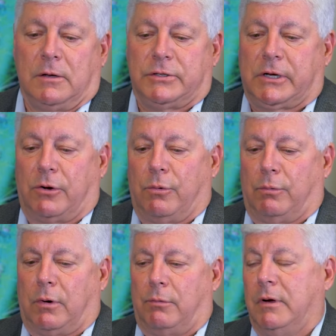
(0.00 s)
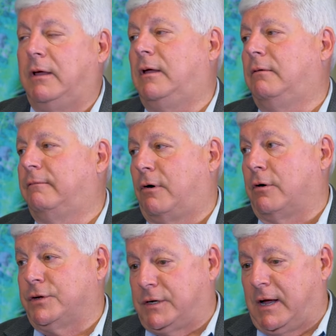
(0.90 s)
So what we
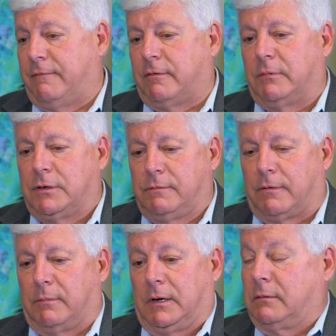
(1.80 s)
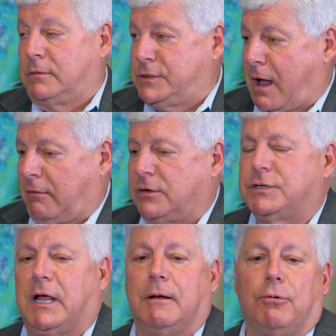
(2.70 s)
focus on from a challenge
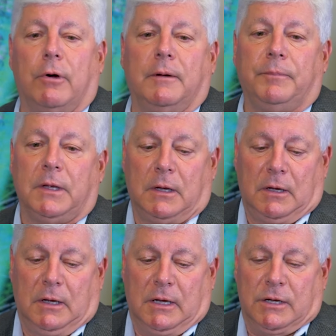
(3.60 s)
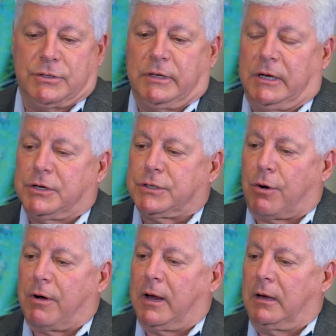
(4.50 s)
standpoint is
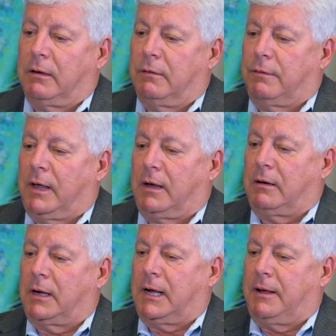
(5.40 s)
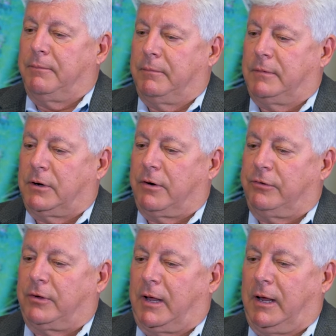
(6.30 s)
ensuring that
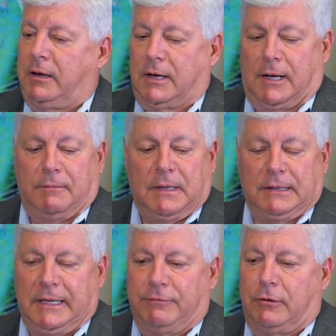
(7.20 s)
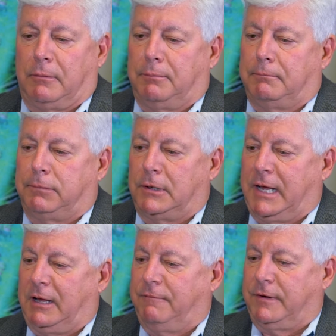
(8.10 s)
there's a level
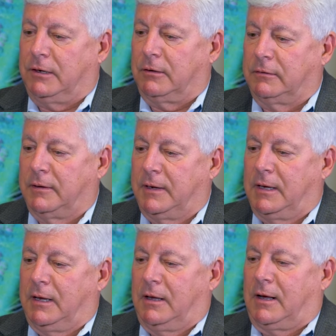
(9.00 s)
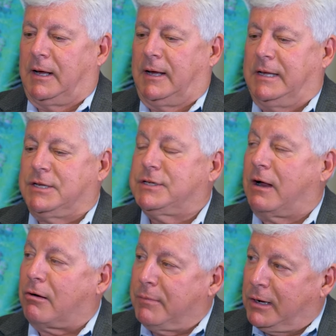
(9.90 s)
playing field in
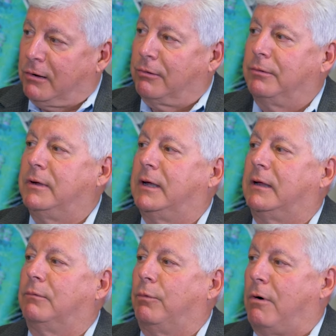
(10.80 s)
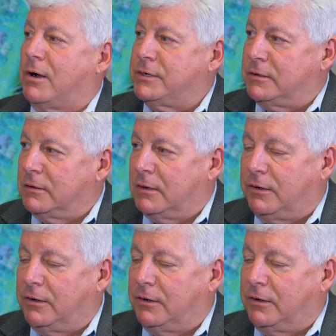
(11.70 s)
Sacramento and Washington,